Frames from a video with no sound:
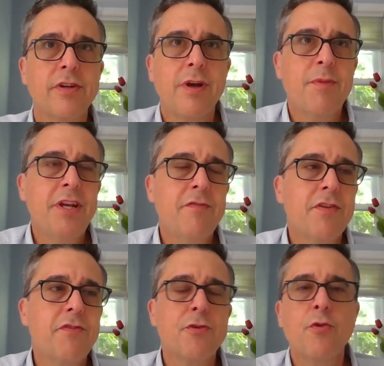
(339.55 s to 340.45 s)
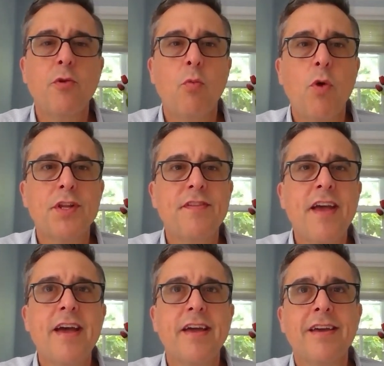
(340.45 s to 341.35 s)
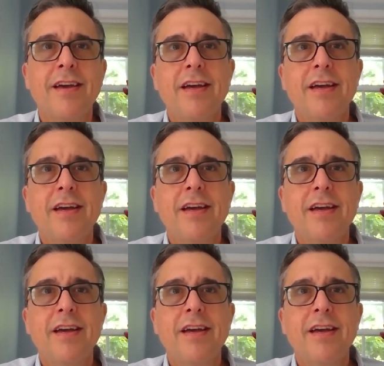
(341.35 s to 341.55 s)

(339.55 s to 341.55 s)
I mean, even if you're doing one a day,